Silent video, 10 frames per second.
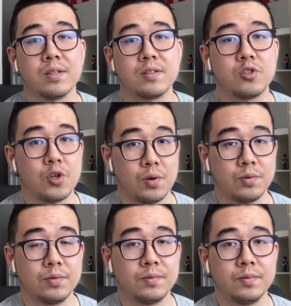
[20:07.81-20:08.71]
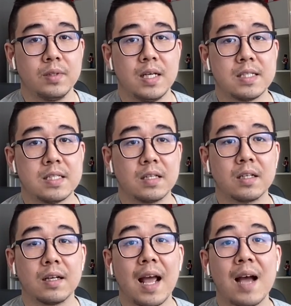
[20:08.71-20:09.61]
show. It's not
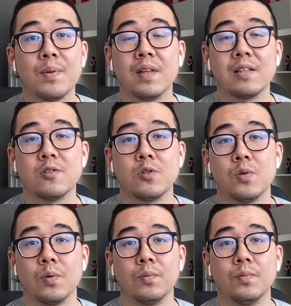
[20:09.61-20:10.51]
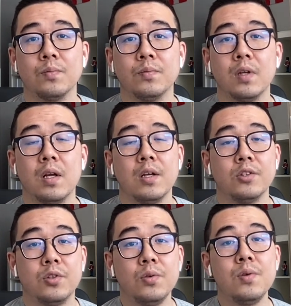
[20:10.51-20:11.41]
gonna happen that soon.
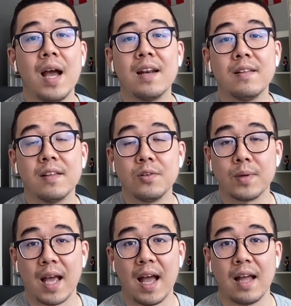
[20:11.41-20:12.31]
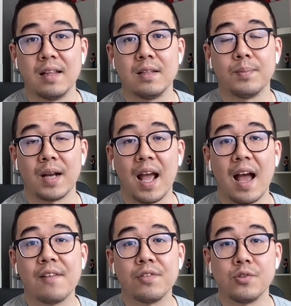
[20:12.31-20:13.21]
Do anything you can, but
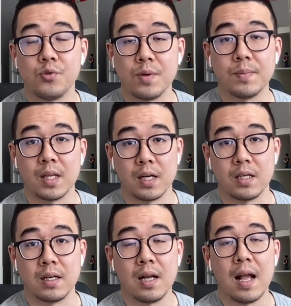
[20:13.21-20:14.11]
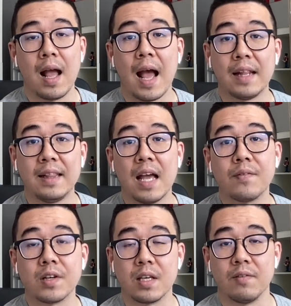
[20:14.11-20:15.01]
have your dream there and
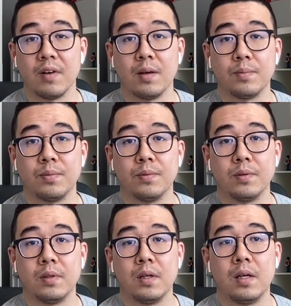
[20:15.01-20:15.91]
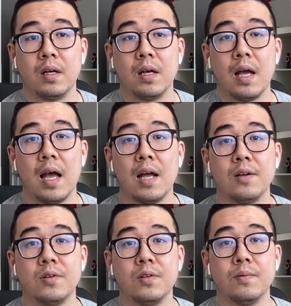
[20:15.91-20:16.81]
never give up.
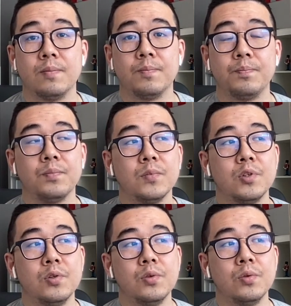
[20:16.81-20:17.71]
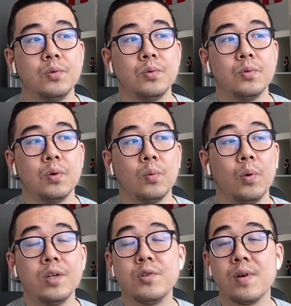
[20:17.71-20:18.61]
And
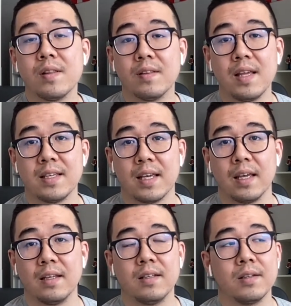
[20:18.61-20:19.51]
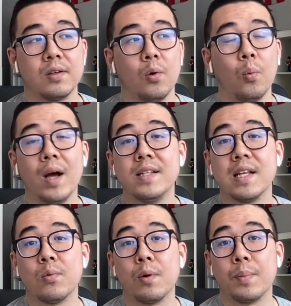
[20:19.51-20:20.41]
what you are thinking one day
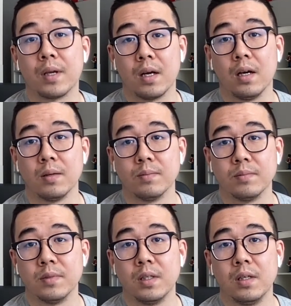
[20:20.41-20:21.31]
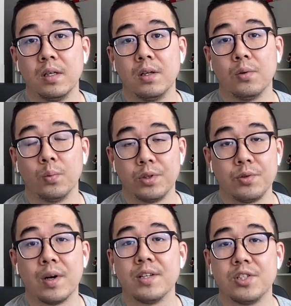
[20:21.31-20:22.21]
will become what you
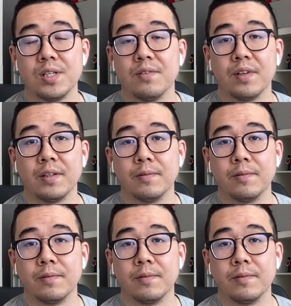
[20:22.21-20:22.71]
are achieving.